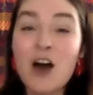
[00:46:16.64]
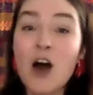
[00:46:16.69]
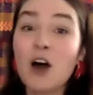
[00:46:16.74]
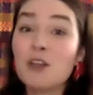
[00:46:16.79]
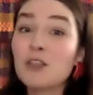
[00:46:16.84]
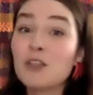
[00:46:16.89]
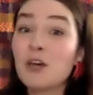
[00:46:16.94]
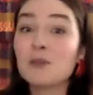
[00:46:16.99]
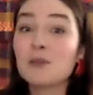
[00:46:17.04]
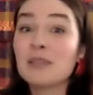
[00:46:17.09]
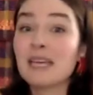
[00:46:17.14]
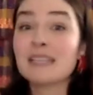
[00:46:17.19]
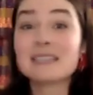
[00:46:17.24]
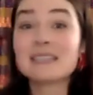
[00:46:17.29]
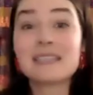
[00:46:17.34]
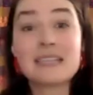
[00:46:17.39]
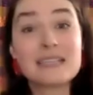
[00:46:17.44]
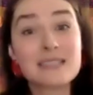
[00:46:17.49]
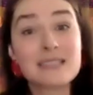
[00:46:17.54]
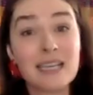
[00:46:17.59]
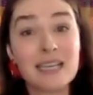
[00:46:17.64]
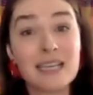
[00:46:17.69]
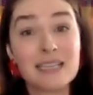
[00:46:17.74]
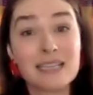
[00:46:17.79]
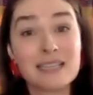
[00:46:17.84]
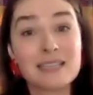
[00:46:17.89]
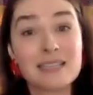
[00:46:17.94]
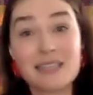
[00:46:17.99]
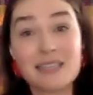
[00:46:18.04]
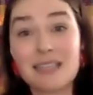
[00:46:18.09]
So that's like taking
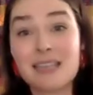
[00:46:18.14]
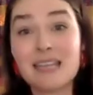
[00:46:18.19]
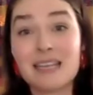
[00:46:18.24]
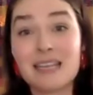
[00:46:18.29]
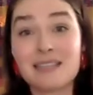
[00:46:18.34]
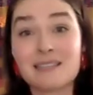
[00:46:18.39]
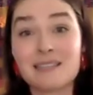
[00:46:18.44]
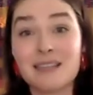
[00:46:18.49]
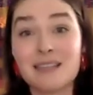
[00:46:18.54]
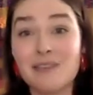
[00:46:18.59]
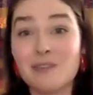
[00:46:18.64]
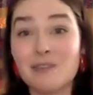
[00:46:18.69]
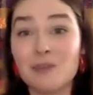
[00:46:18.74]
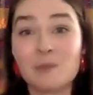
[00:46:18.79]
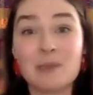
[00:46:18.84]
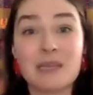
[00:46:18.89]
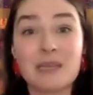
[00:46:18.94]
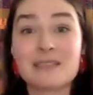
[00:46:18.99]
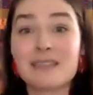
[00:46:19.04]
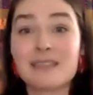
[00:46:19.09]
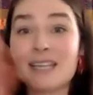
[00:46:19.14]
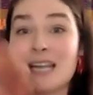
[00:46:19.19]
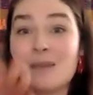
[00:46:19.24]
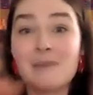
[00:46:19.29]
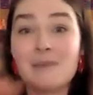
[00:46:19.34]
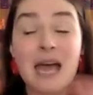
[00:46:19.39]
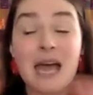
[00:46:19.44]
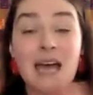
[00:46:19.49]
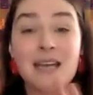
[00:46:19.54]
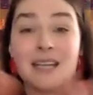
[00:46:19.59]
it to the next level, because then
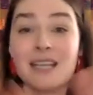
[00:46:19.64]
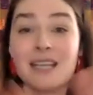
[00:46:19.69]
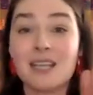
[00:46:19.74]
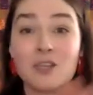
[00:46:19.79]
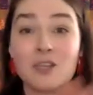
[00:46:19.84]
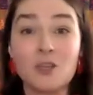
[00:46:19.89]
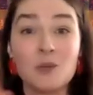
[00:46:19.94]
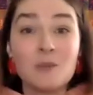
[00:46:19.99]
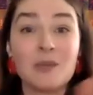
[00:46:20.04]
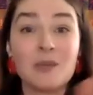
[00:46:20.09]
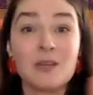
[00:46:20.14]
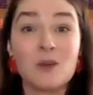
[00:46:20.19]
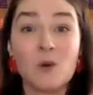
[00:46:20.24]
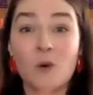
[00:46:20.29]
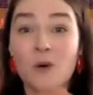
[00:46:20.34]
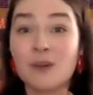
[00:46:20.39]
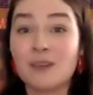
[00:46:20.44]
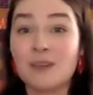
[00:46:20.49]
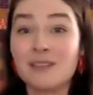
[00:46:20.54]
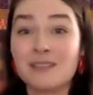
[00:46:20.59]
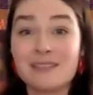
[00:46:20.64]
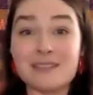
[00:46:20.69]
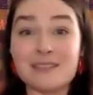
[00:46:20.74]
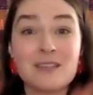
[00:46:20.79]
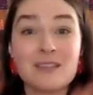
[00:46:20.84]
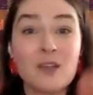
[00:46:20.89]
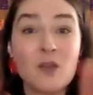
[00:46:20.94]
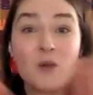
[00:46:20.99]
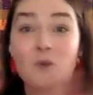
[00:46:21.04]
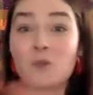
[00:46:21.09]
I'm adding human
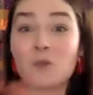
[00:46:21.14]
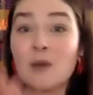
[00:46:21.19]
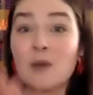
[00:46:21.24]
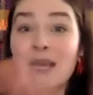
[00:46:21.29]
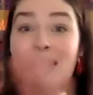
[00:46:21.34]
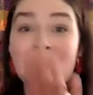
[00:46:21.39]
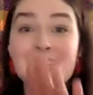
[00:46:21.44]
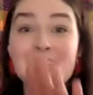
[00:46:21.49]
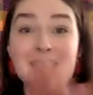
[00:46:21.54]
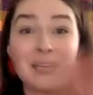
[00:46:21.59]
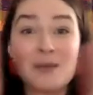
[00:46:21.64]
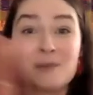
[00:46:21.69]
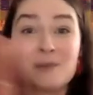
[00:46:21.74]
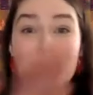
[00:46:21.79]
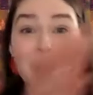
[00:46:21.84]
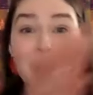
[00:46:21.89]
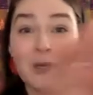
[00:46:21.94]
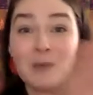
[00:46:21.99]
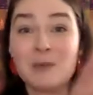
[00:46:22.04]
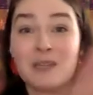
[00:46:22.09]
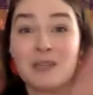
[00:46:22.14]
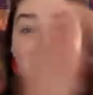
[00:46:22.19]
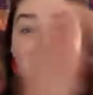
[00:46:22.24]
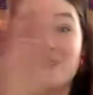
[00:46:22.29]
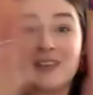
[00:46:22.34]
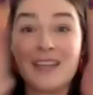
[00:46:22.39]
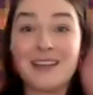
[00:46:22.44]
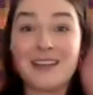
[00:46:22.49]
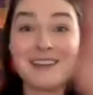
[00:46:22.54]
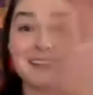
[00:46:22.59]
oils, random human
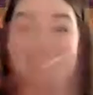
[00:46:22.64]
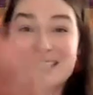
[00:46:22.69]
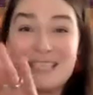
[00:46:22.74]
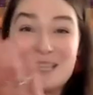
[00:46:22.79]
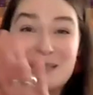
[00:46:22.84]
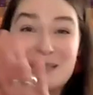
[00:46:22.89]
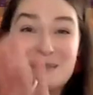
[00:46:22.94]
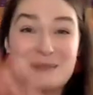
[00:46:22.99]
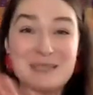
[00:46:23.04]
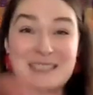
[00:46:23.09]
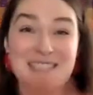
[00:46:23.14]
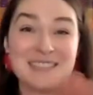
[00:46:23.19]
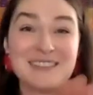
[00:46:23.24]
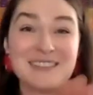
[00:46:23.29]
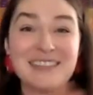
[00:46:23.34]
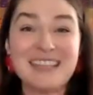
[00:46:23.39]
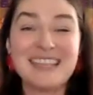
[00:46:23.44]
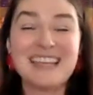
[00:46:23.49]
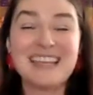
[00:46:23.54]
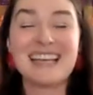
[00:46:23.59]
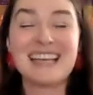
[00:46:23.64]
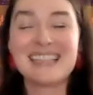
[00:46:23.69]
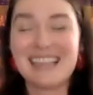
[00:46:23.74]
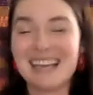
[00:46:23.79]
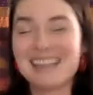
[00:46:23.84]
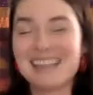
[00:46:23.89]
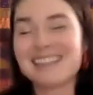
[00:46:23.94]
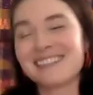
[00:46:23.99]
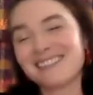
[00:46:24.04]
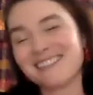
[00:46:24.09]
fingertips to
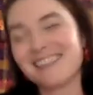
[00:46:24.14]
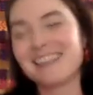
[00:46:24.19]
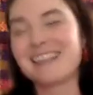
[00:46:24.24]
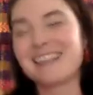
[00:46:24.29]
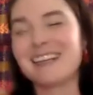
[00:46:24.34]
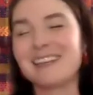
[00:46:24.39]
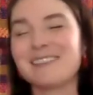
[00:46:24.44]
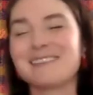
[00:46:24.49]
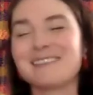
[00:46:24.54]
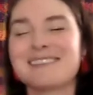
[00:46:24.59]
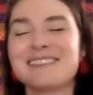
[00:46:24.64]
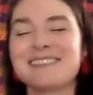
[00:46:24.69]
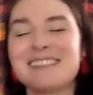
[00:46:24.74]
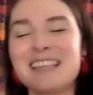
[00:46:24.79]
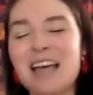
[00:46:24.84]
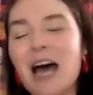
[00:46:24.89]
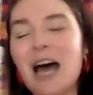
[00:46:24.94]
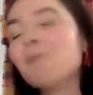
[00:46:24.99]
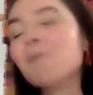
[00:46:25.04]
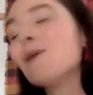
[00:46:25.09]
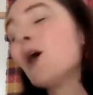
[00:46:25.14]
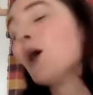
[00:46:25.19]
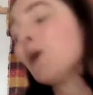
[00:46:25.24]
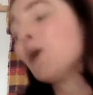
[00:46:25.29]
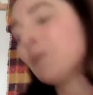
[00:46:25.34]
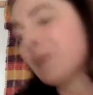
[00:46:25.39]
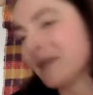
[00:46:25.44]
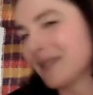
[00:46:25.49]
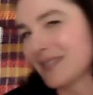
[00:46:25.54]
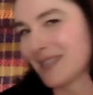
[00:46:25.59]
it. I'm
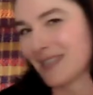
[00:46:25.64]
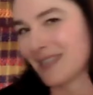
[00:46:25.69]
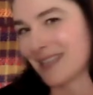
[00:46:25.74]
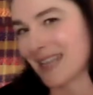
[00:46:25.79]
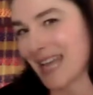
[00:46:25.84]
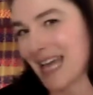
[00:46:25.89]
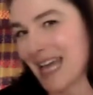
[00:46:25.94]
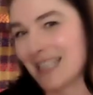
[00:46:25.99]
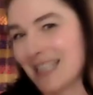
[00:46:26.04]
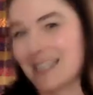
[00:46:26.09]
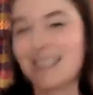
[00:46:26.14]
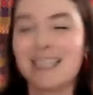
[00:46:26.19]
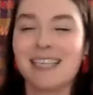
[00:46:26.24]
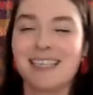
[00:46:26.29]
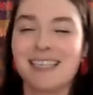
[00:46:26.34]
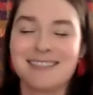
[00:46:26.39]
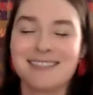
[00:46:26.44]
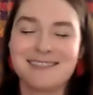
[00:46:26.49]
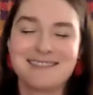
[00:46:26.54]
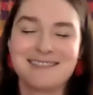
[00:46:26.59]
open to the idea.